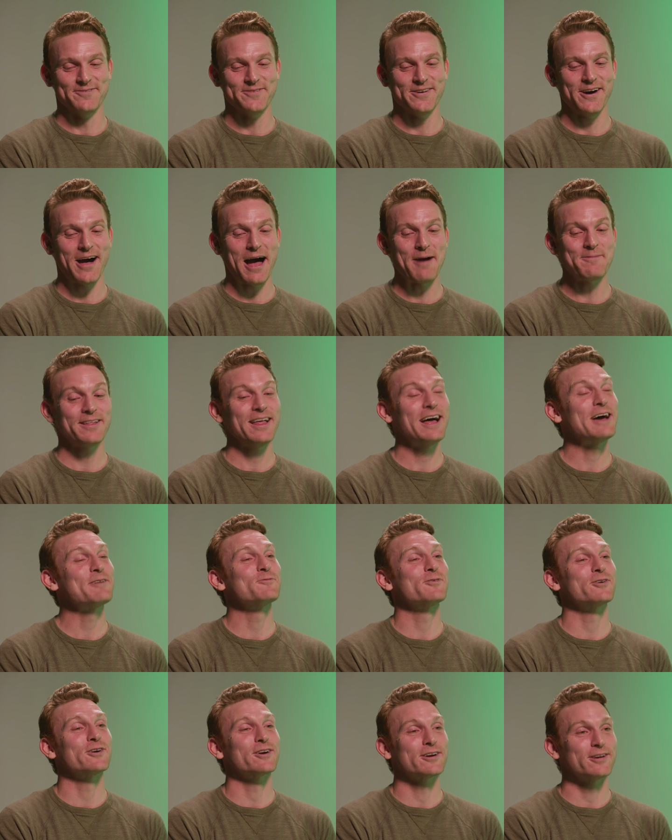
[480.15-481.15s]
Well, I'm glad uh,
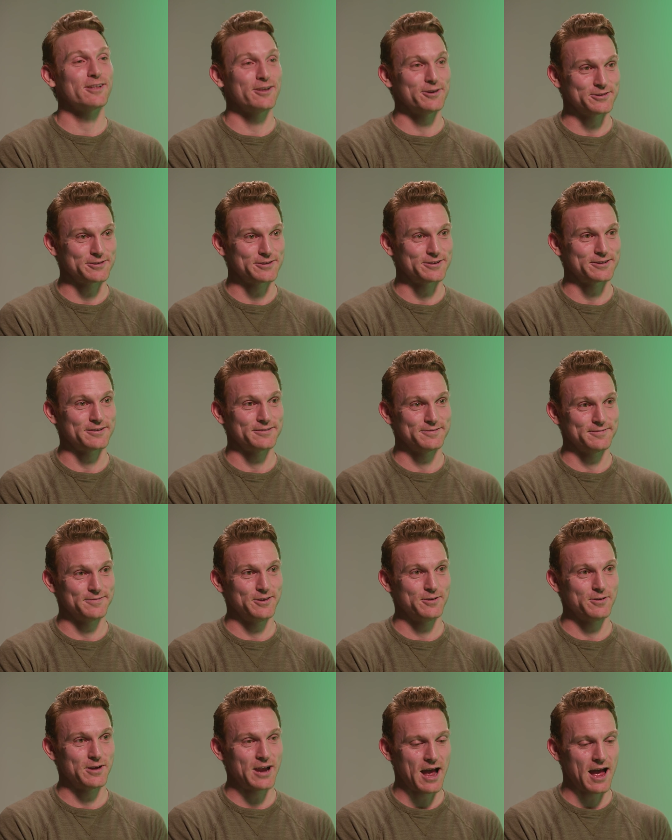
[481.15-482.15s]
we're closer,
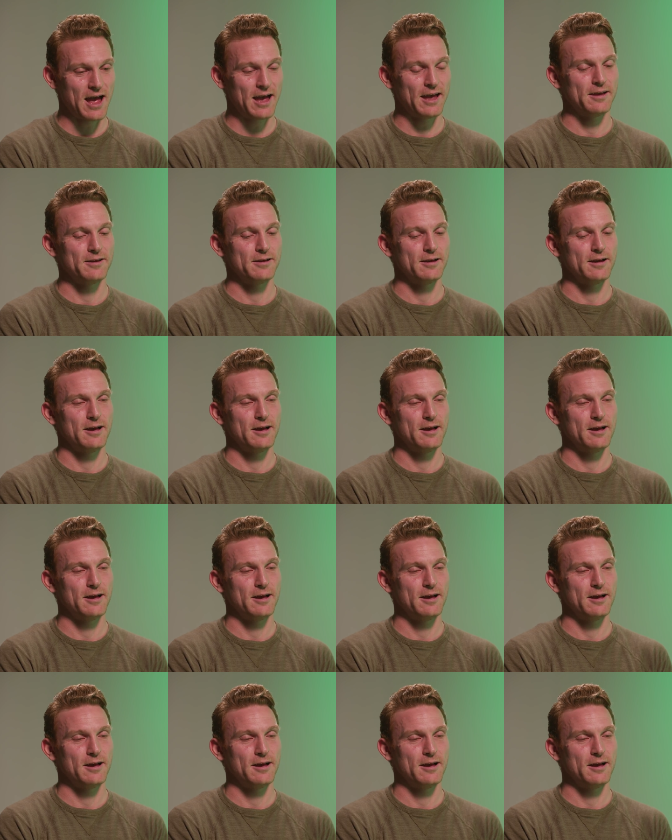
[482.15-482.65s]
you and I. I'm